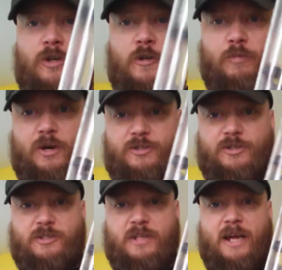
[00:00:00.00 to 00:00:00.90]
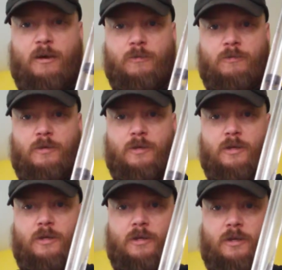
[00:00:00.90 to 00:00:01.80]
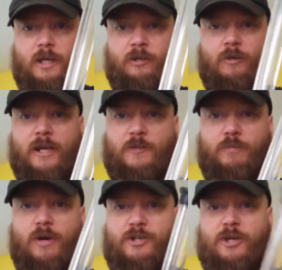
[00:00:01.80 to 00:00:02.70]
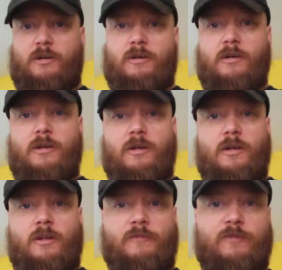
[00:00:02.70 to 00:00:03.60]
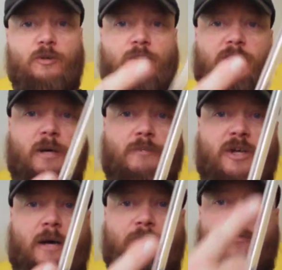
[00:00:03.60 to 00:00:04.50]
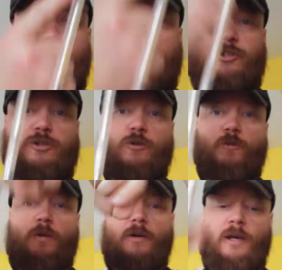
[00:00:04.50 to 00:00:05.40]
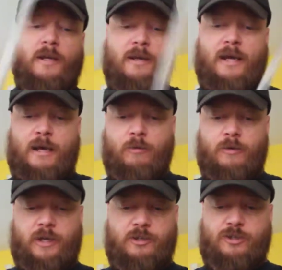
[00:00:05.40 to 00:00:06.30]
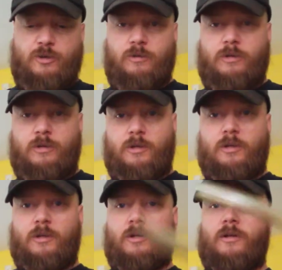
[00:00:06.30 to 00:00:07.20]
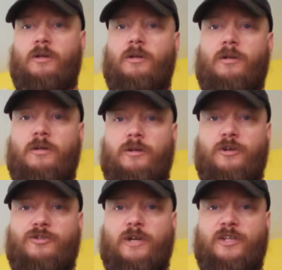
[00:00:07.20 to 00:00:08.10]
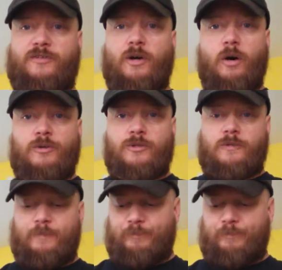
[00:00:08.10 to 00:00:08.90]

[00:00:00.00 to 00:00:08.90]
when you press this down, it creates pressure. The fluid comes up through this tube and then out into your transfer hose.